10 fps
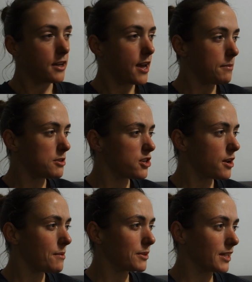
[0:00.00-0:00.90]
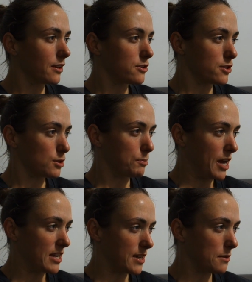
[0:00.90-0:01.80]
How many kilos those
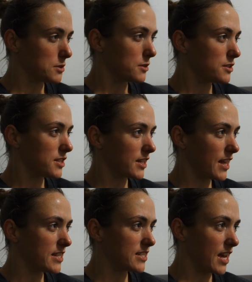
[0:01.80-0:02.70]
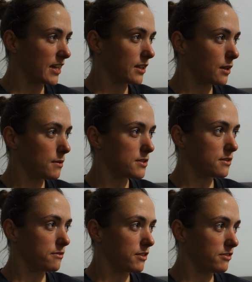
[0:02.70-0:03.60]
bars I were using? Are they the 10 kilo ones
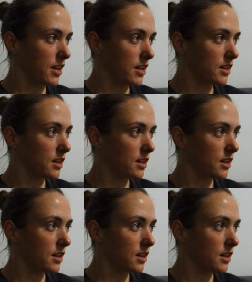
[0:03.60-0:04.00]
or the 15?